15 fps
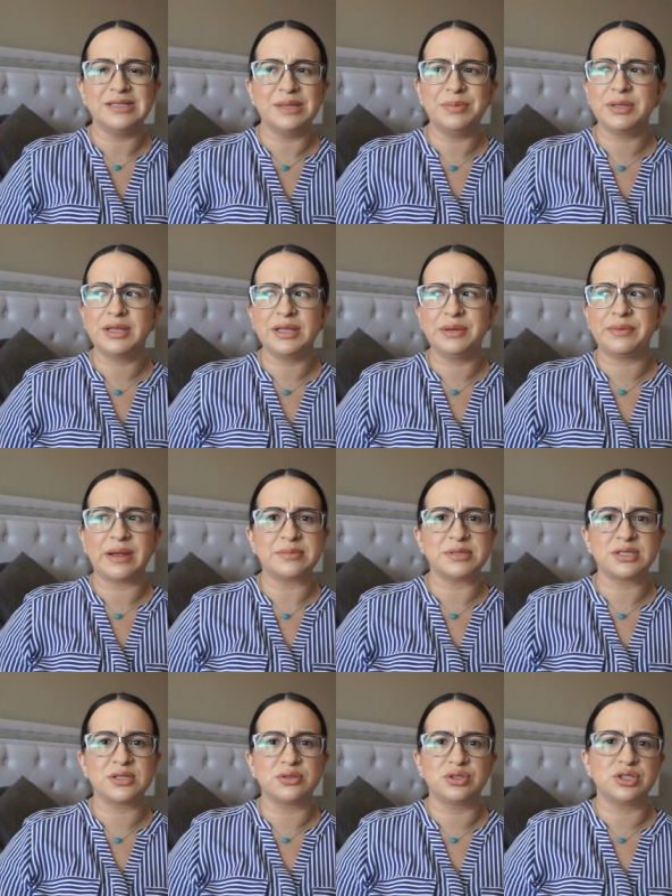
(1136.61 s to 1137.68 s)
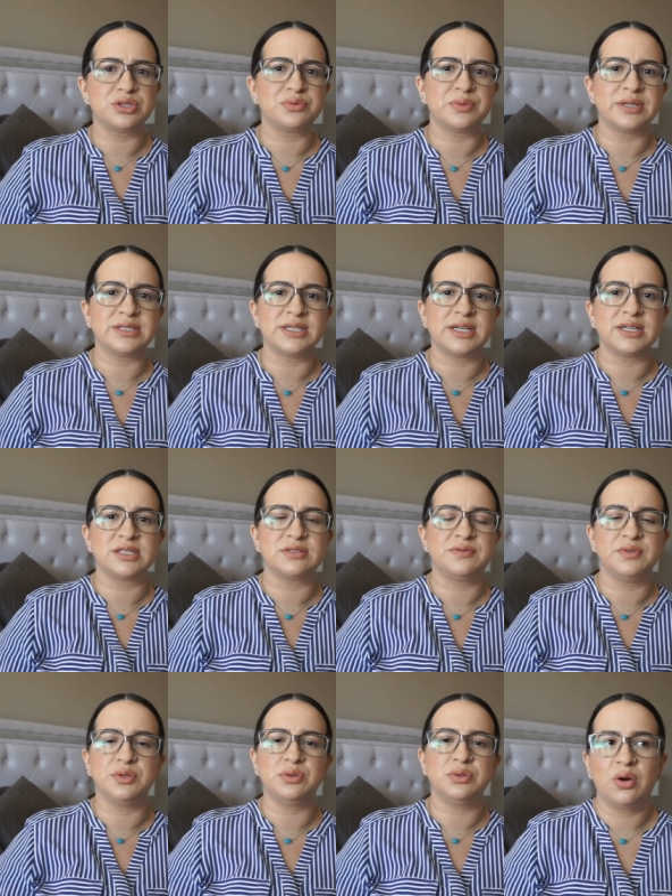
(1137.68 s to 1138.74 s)
Typically, Ramses will just run to get us
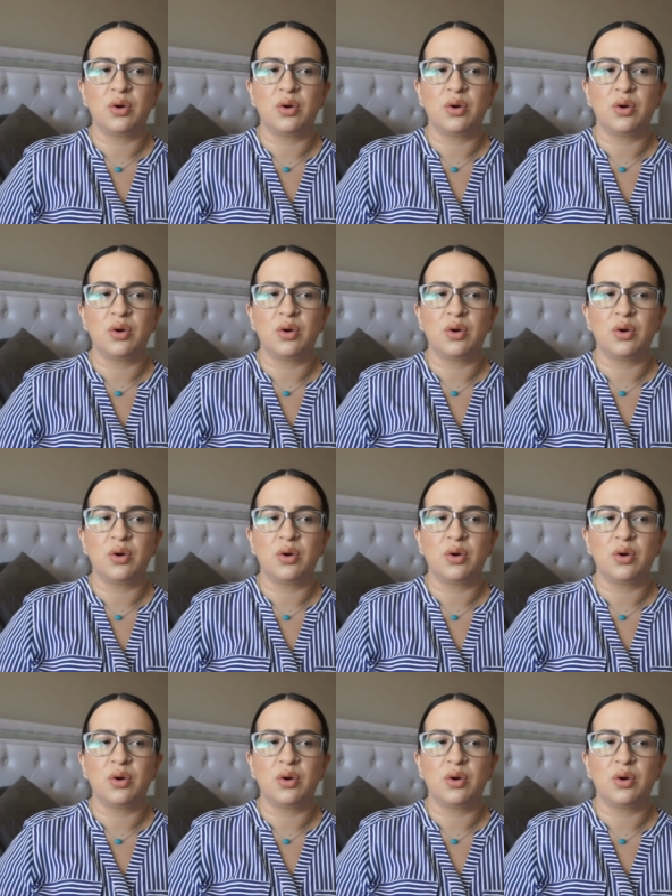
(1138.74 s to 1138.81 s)
food